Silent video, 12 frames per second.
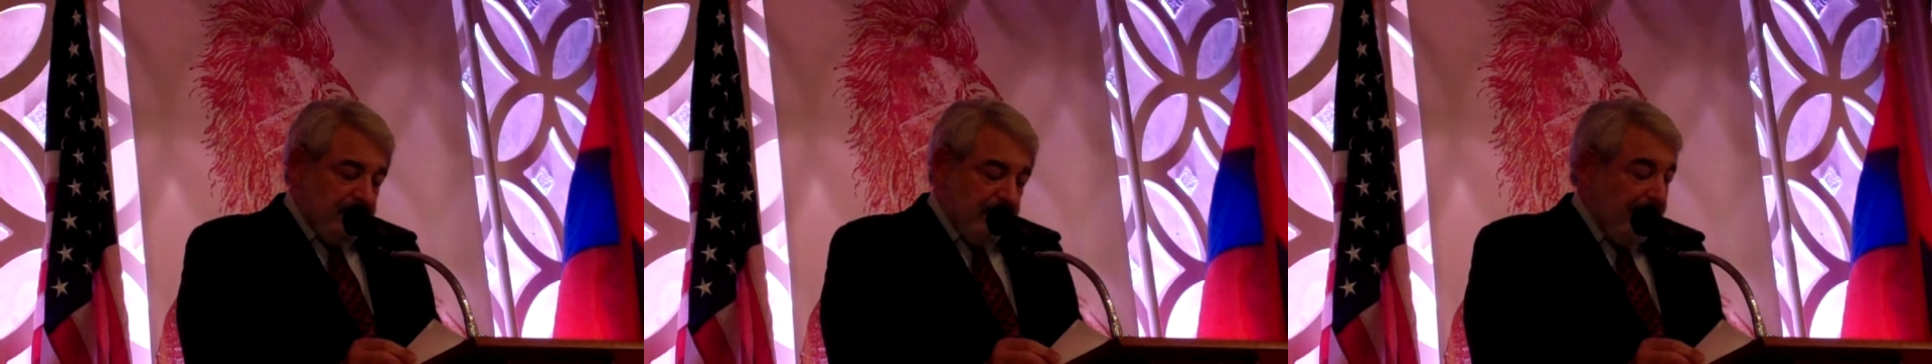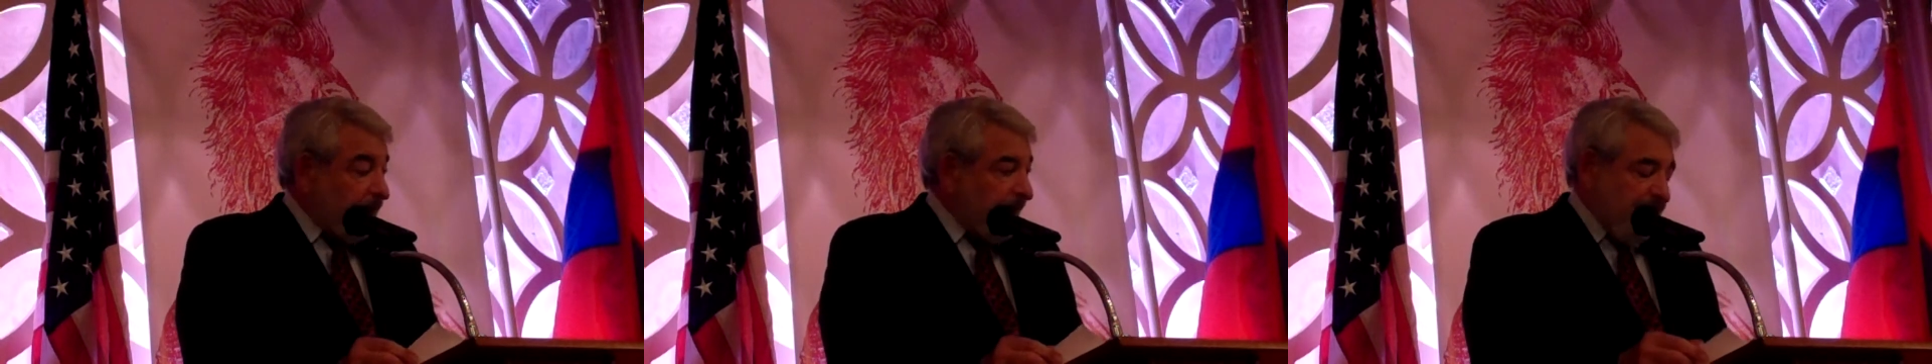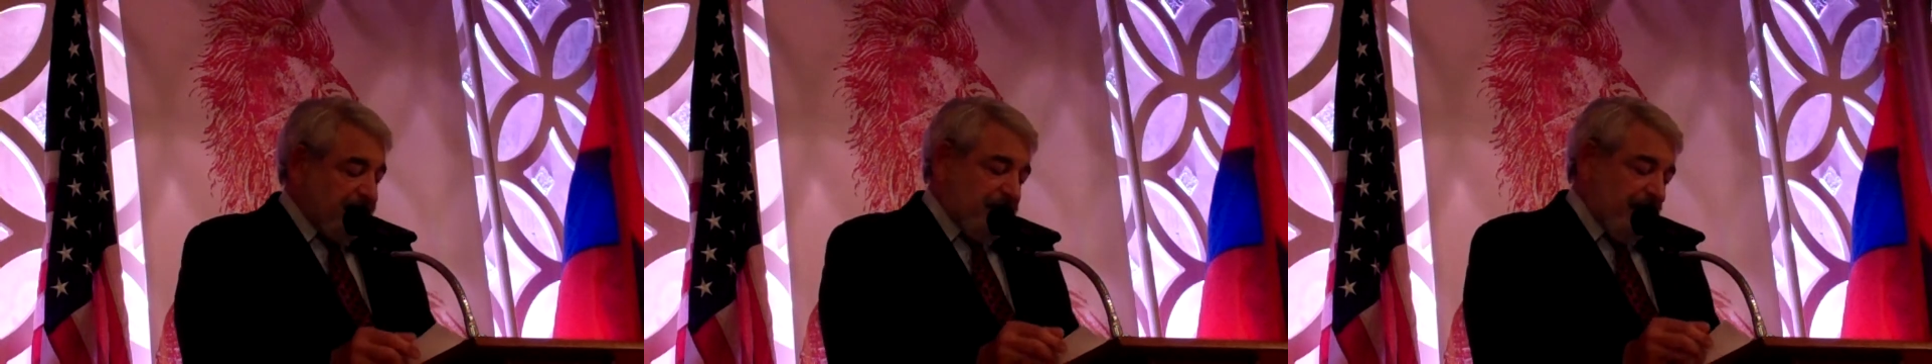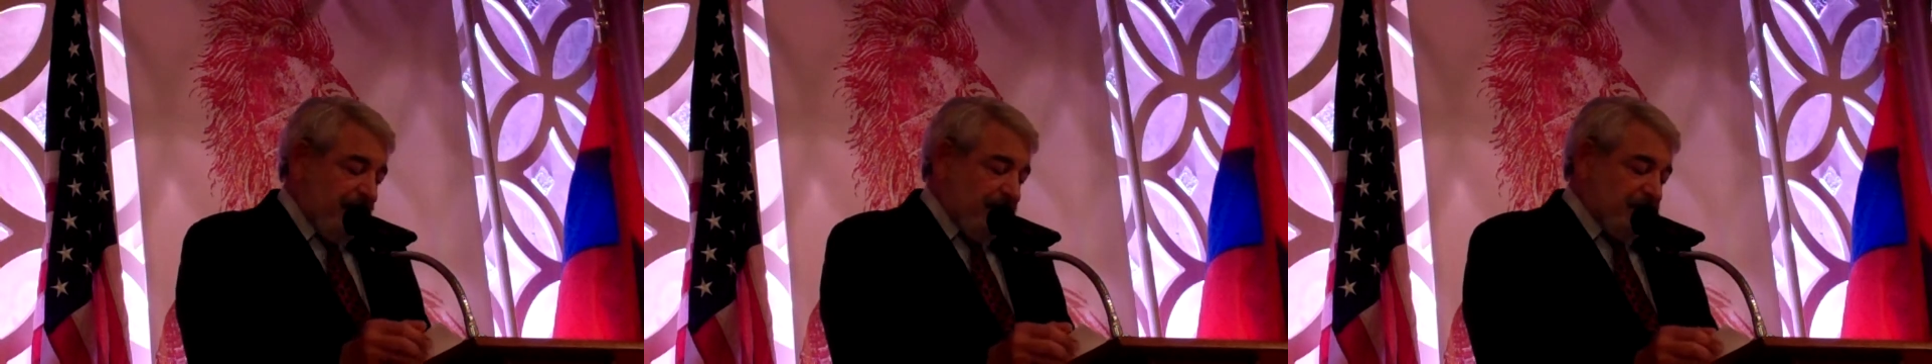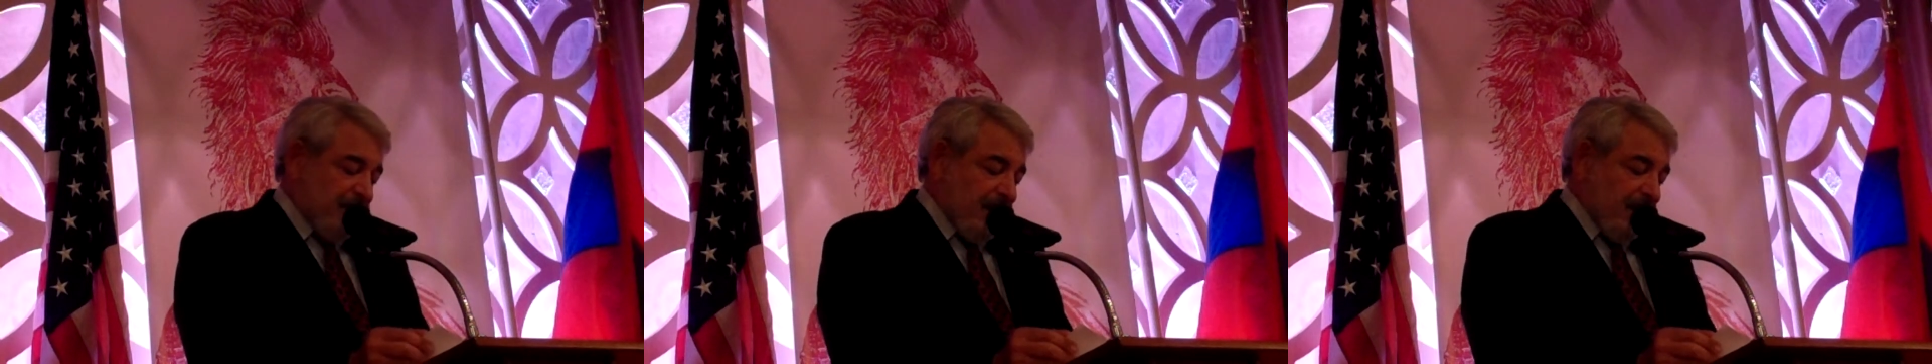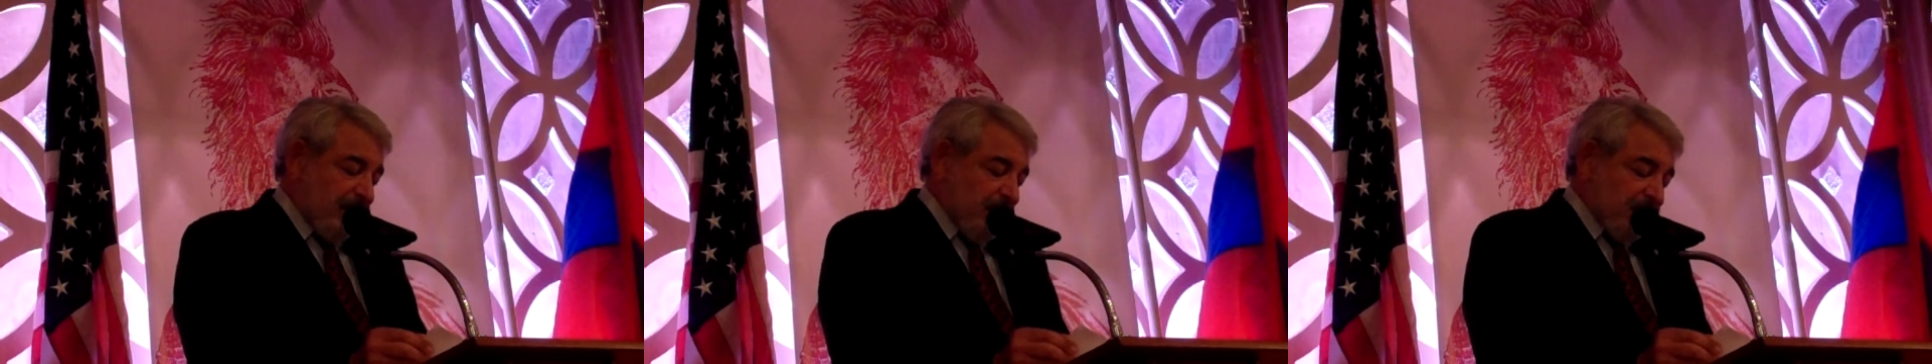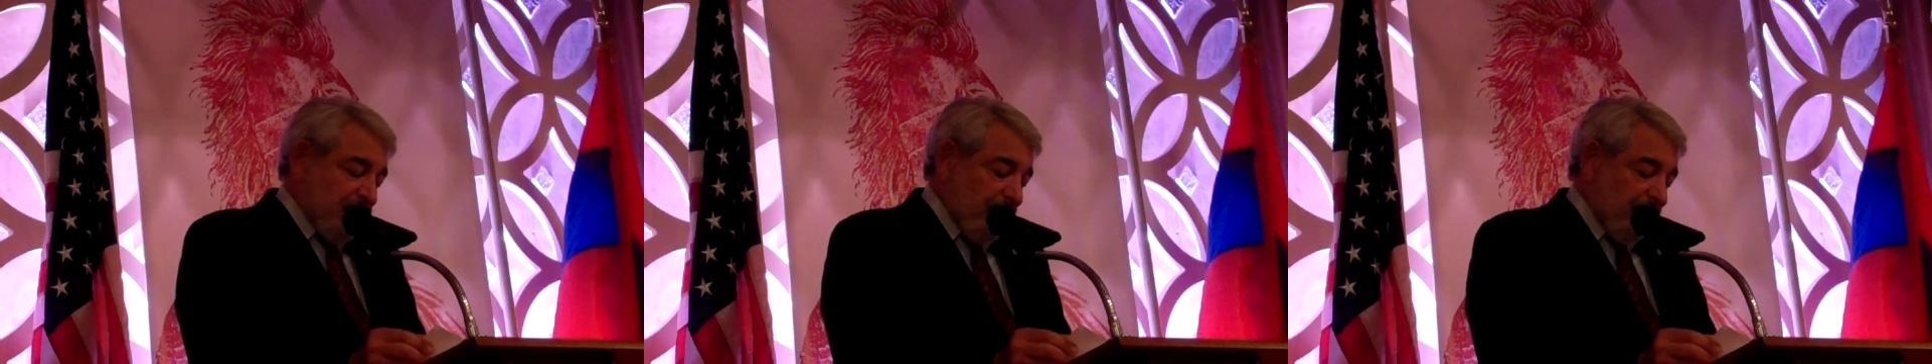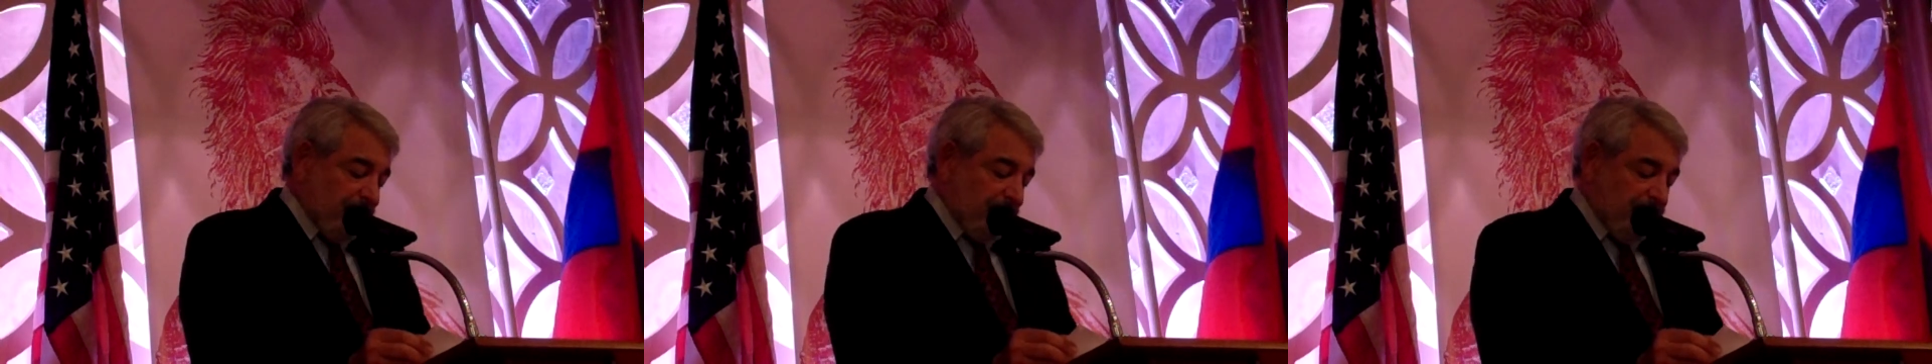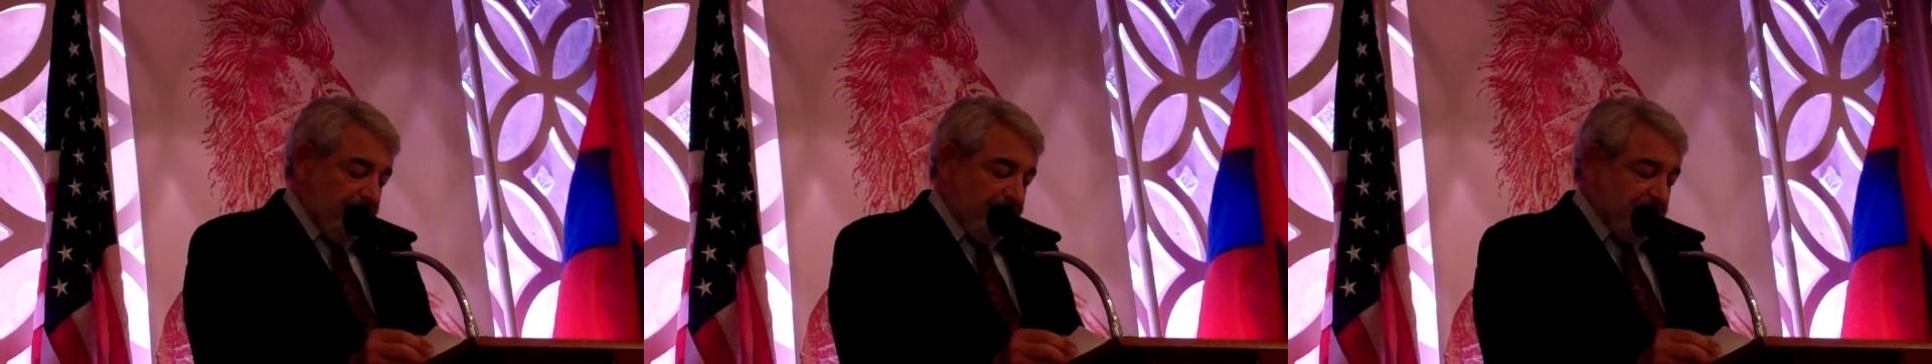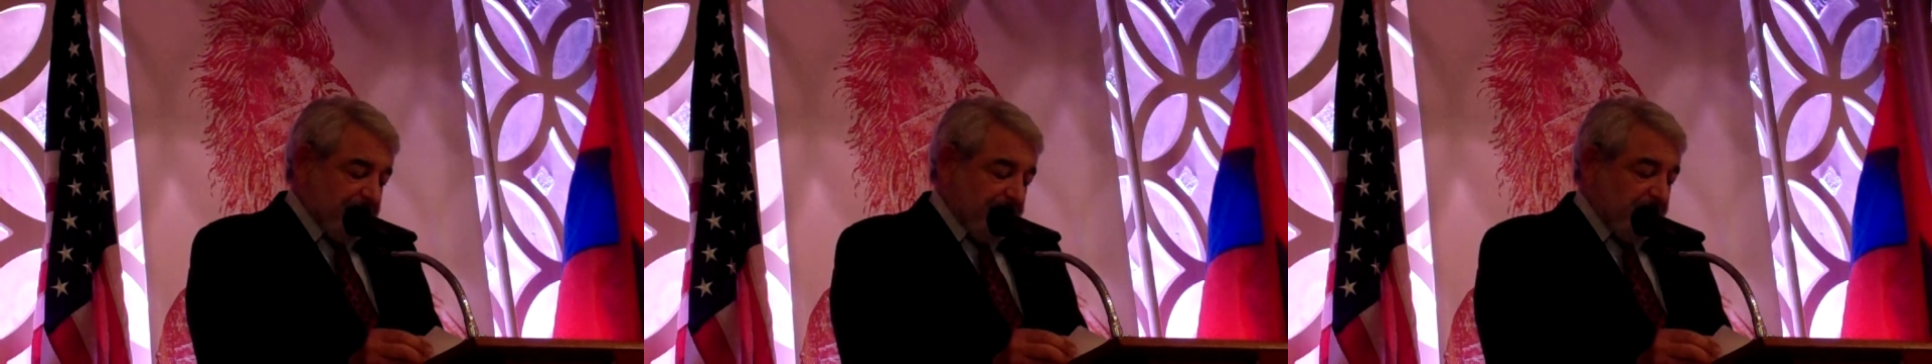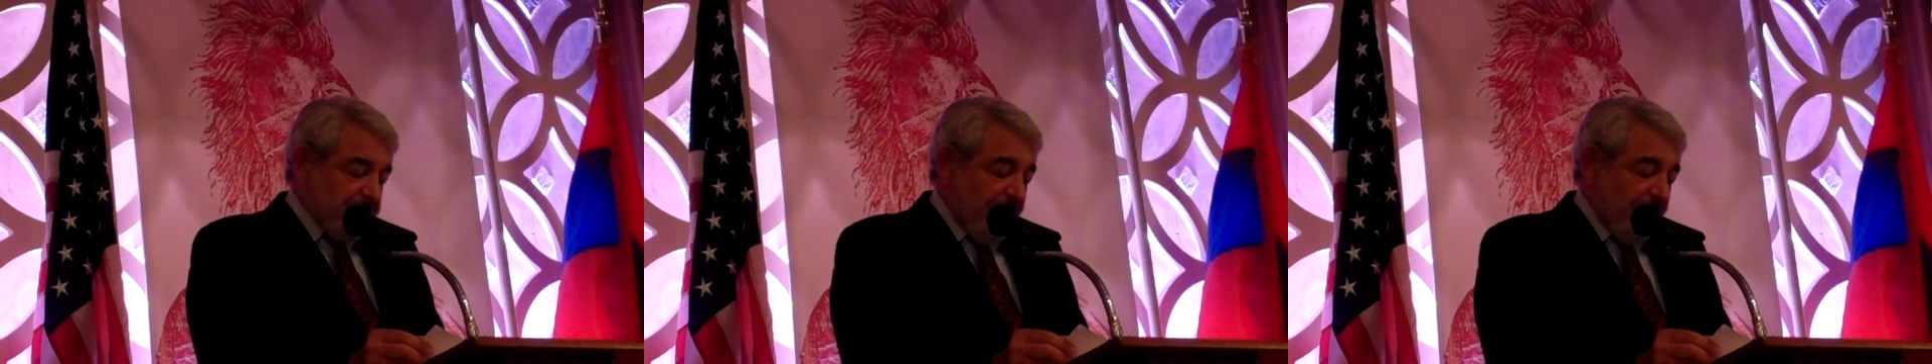Later that day, Charlie was called to the principal's